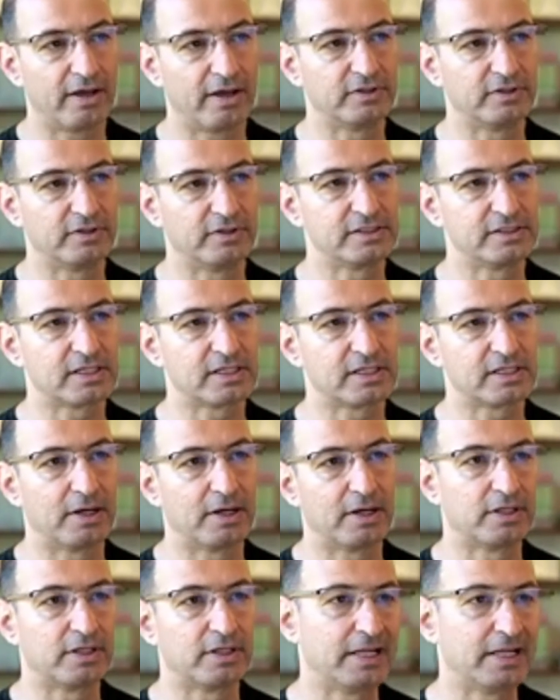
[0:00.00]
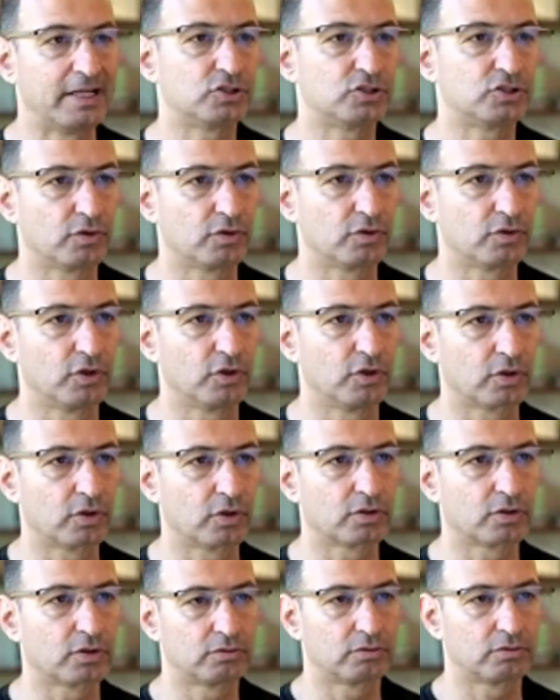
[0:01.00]
about the nature of your
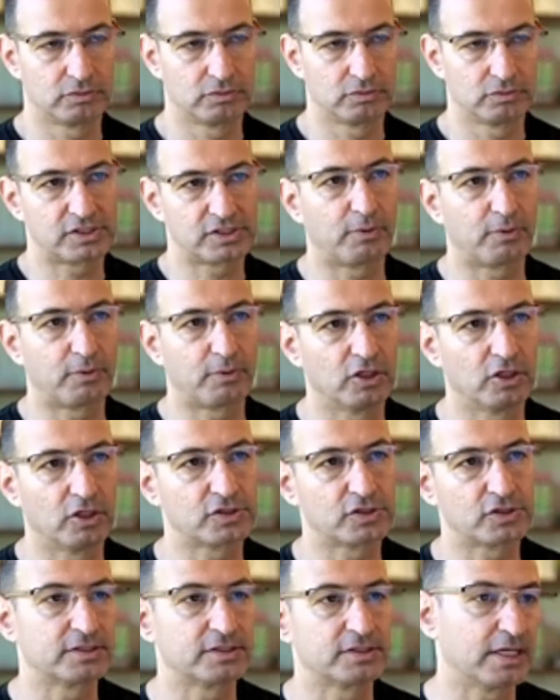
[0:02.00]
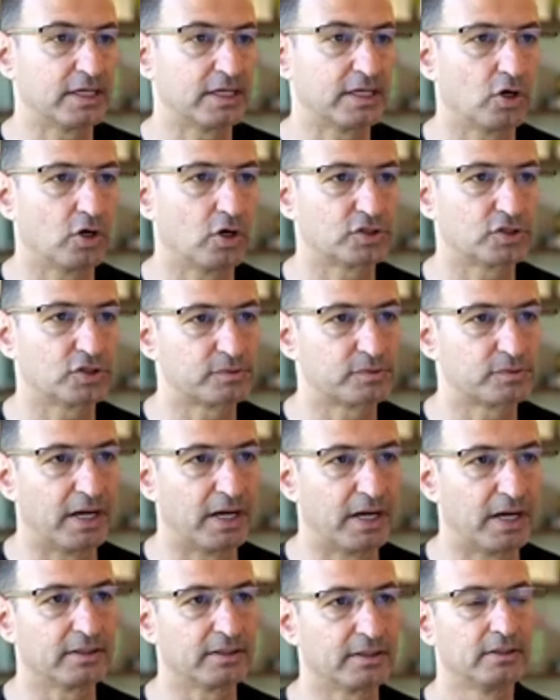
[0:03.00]
subconsciousness and conscious mind,
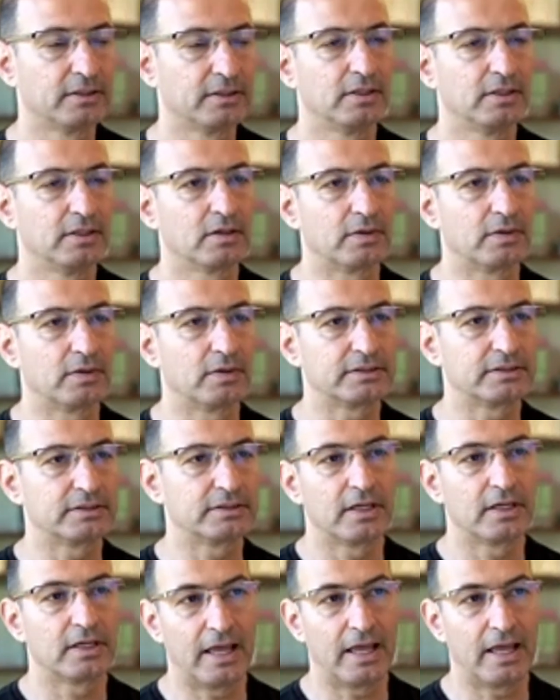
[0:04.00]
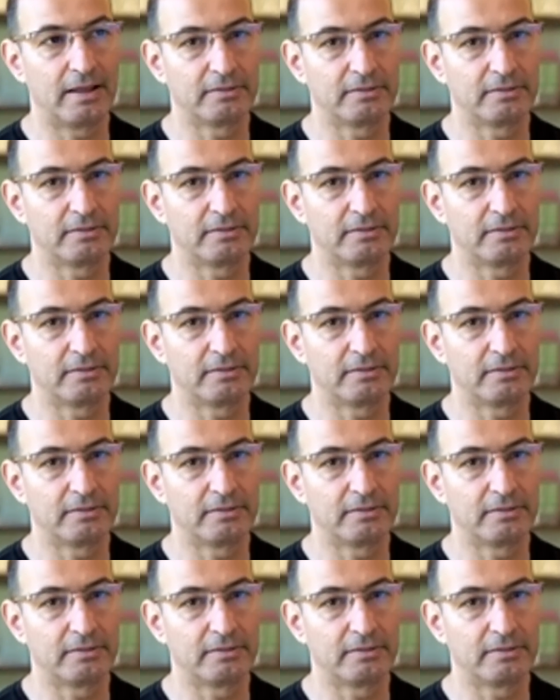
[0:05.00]
right? The